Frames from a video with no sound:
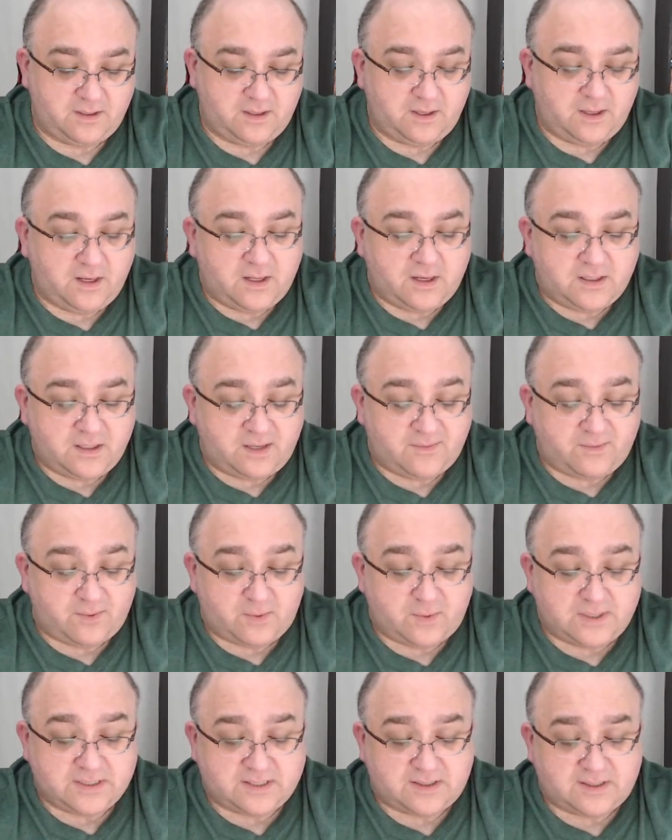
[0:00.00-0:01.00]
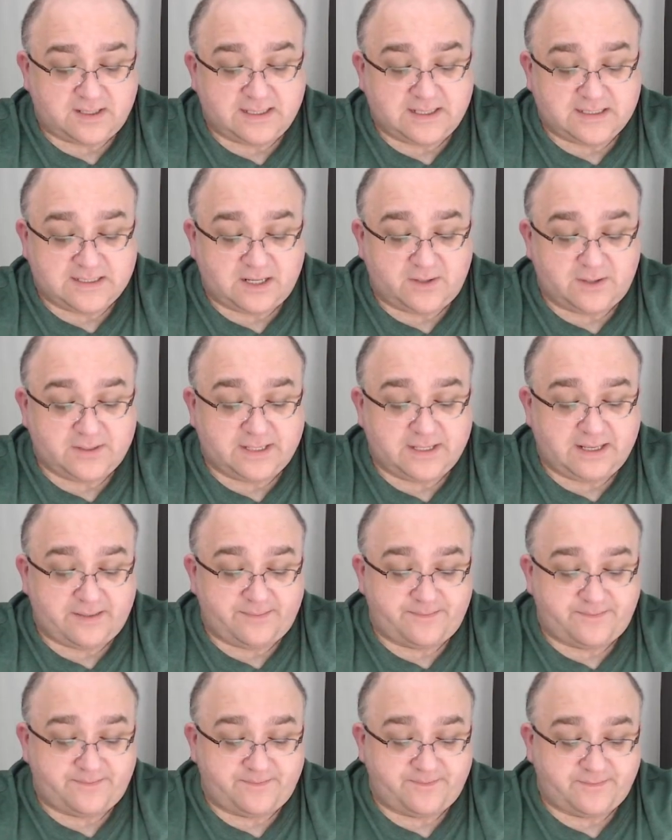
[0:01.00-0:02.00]
Number one's eyes go to
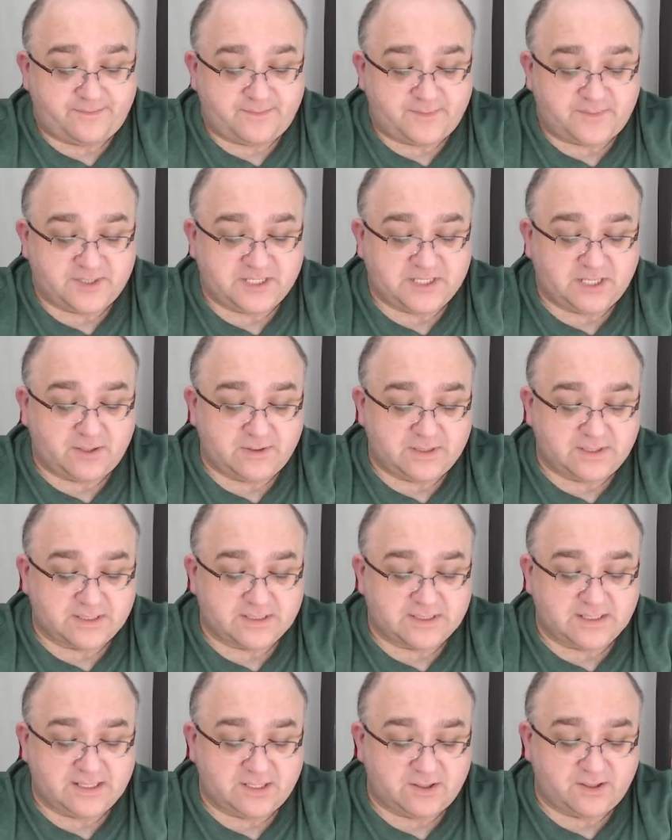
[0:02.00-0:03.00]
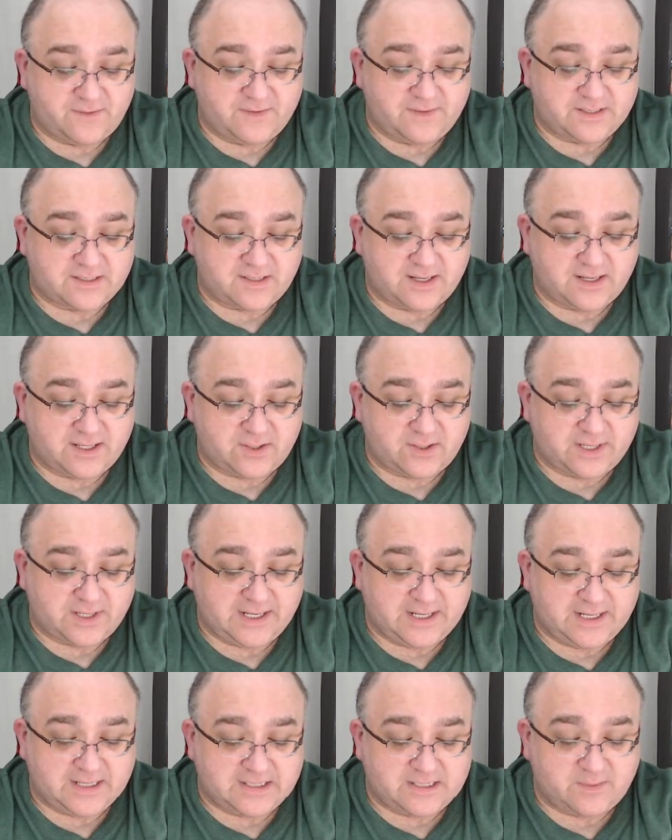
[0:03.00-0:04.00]
him. Sho doesn't know if it's like looking
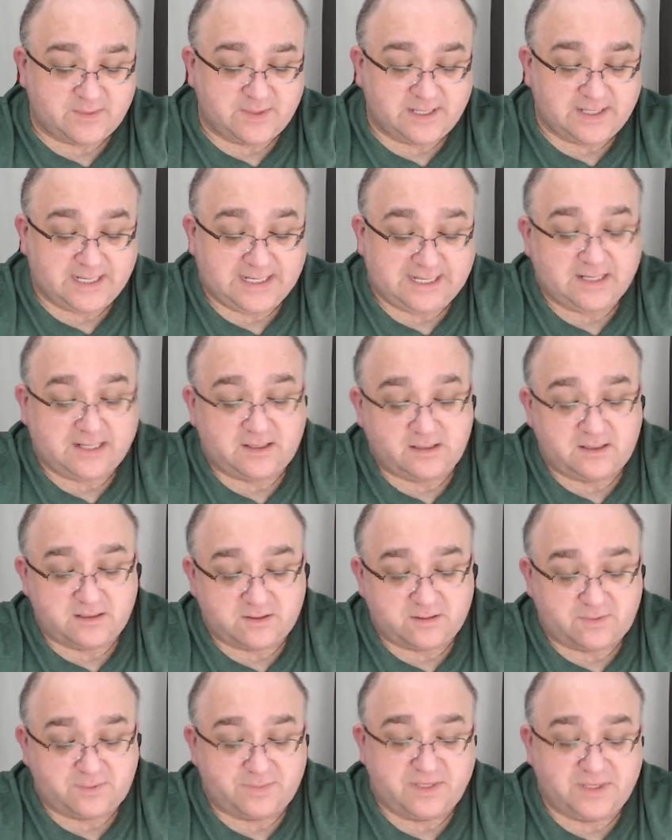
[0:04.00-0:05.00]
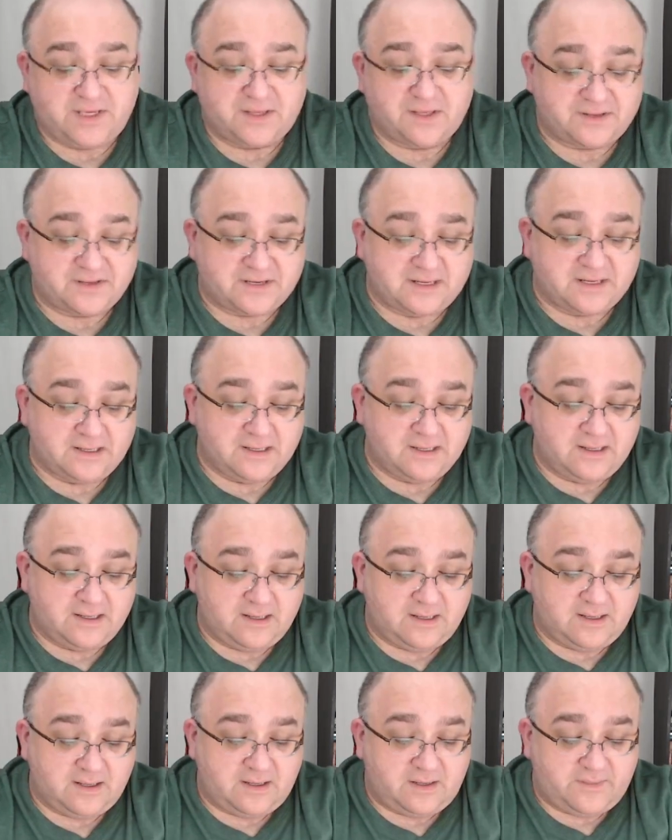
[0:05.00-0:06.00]
at someone he killed or birthed,
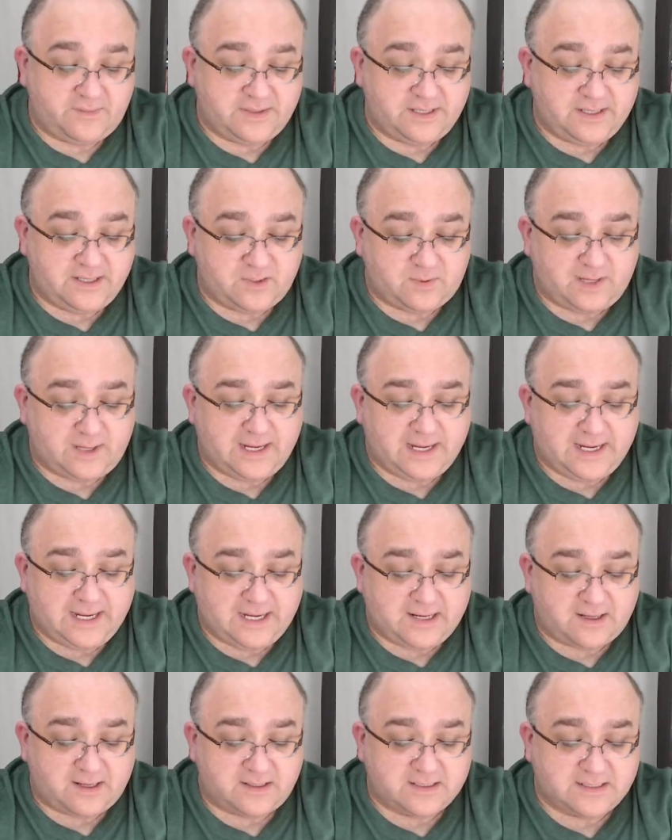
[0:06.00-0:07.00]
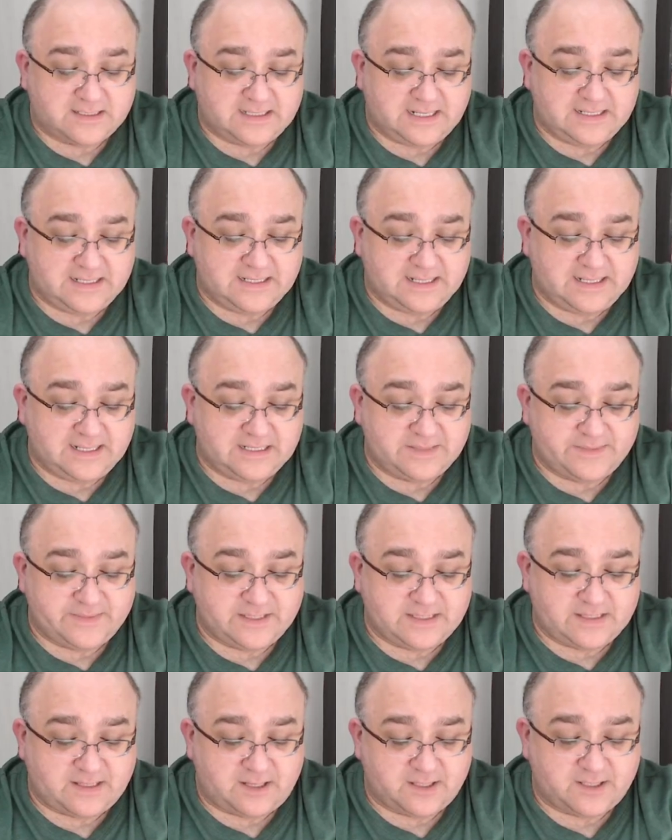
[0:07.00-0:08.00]
But either way, he can't stand the intimate
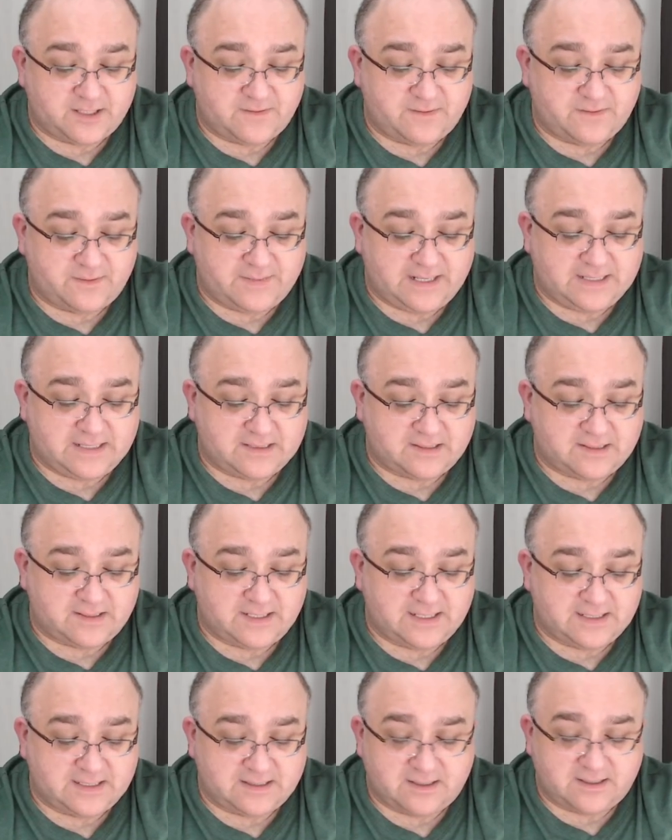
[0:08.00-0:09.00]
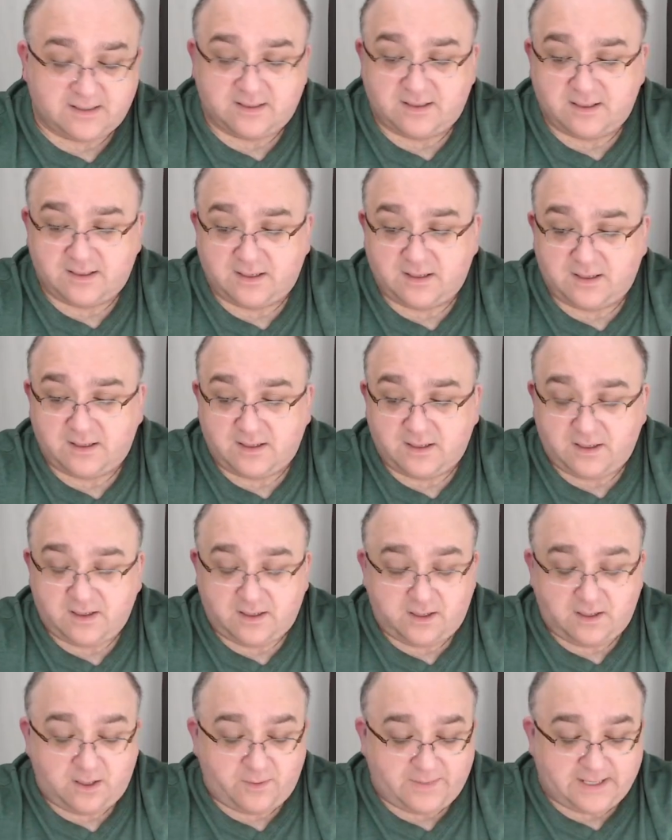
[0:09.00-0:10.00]
touch of the man's eyes.
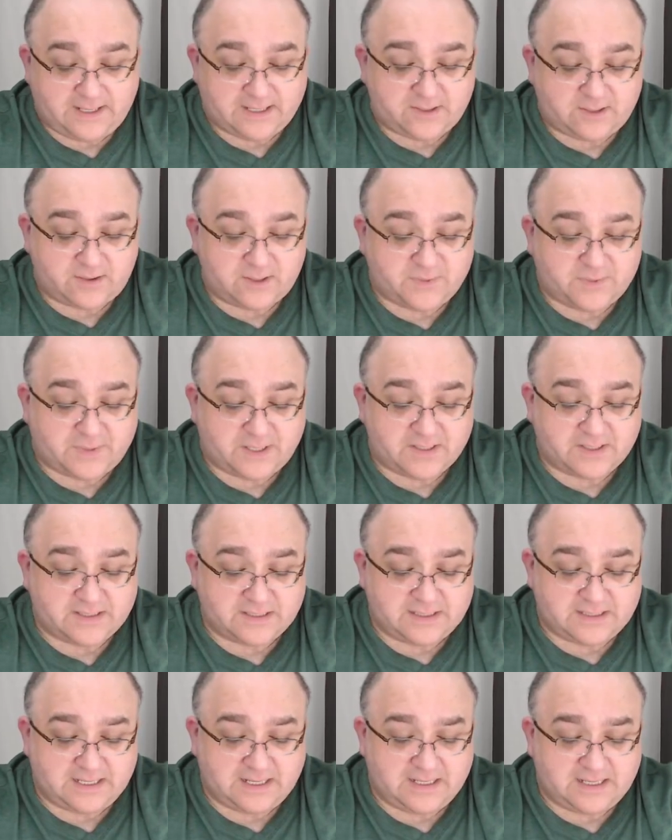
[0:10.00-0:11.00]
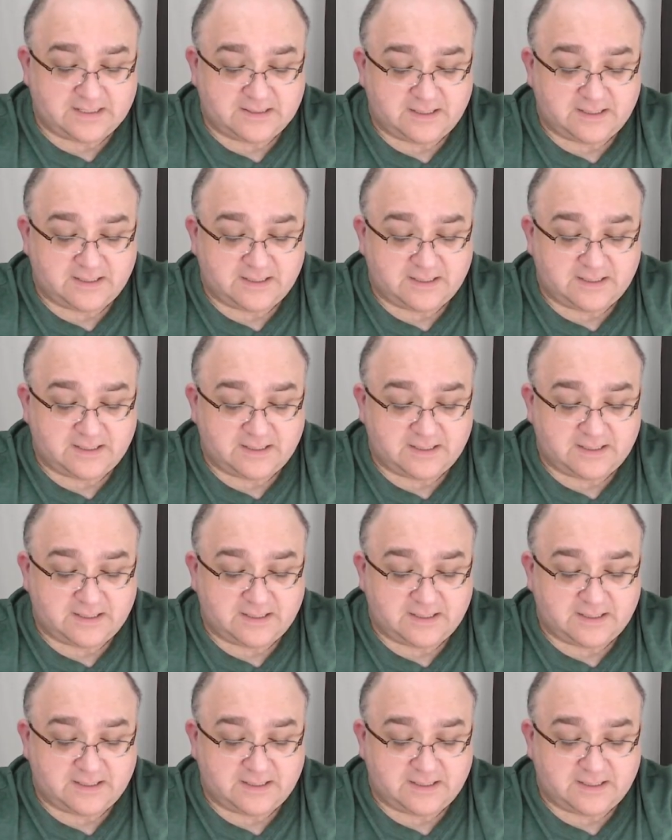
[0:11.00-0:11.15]
Back door's past the stairs, he